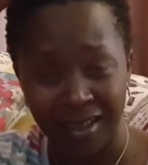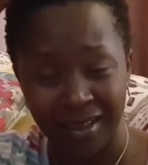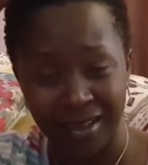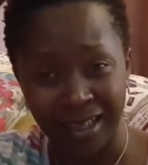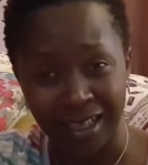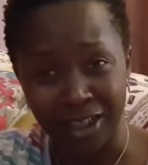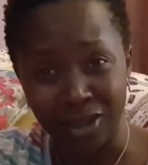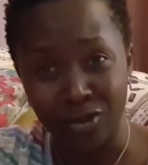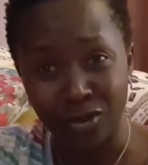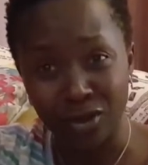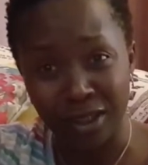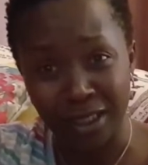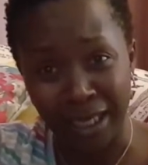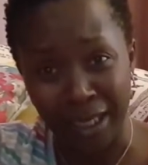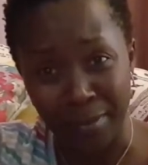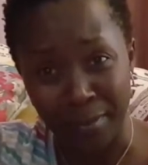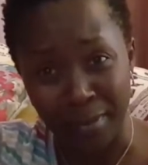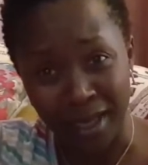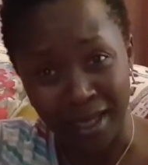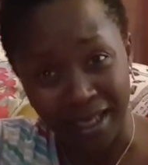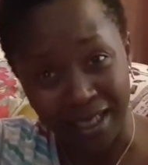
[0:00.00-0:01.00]
The little
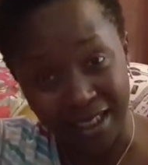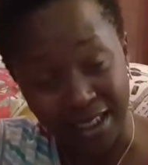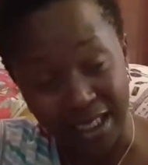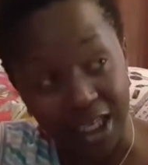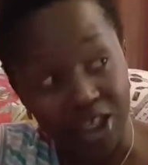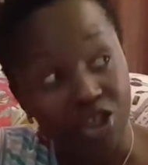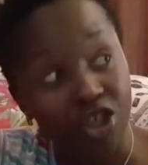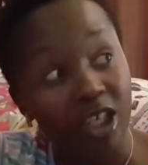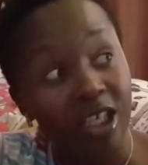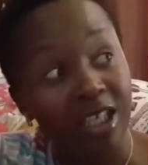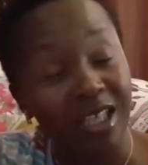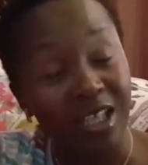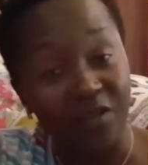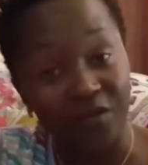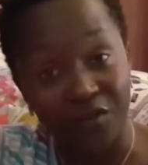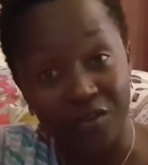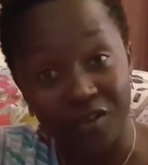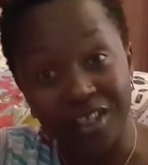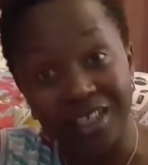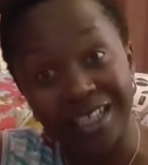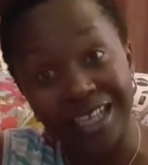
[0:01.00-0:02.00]
time I get, actually the
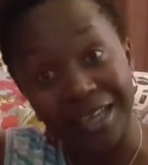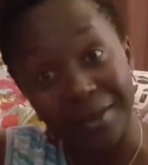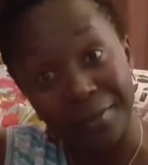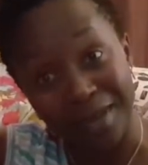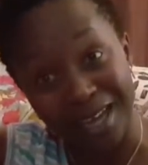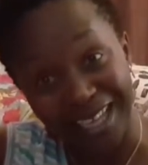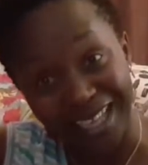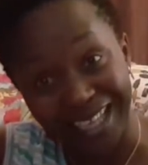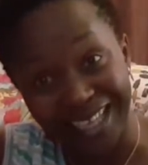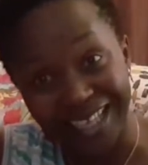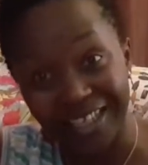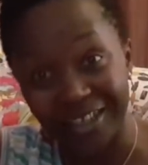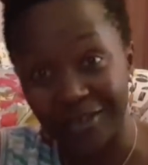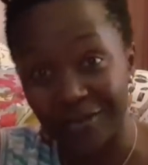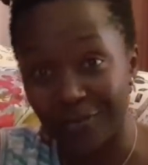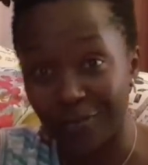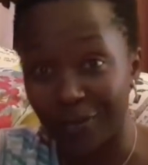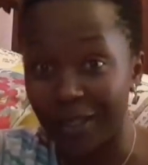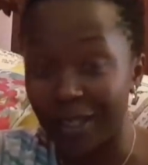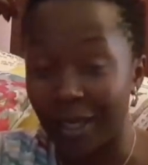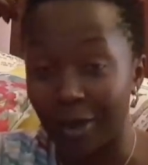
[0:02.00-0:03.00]
free time I
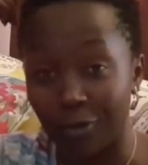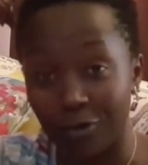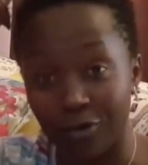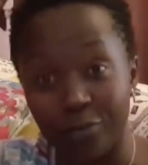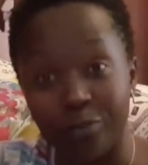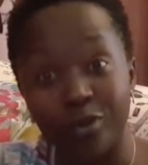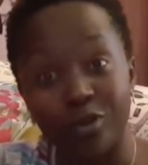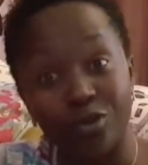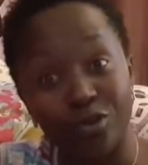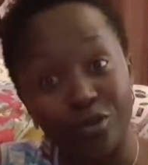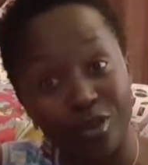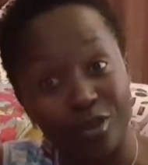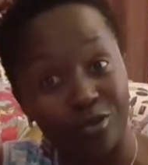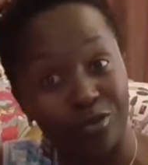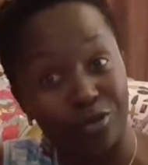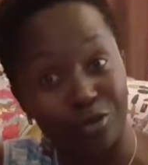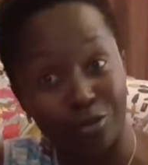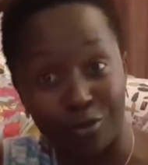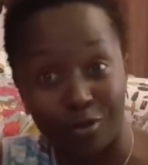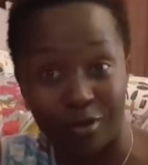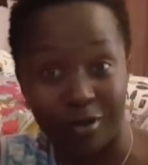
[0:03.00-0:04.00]
get when I would be doing
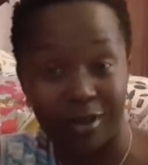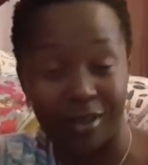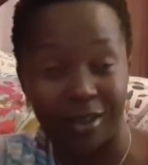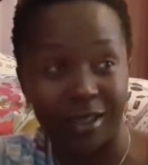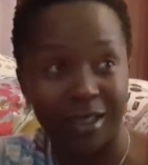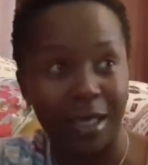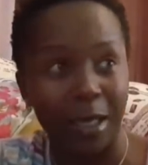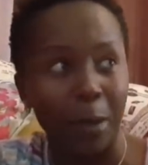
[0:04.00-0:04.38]
chores,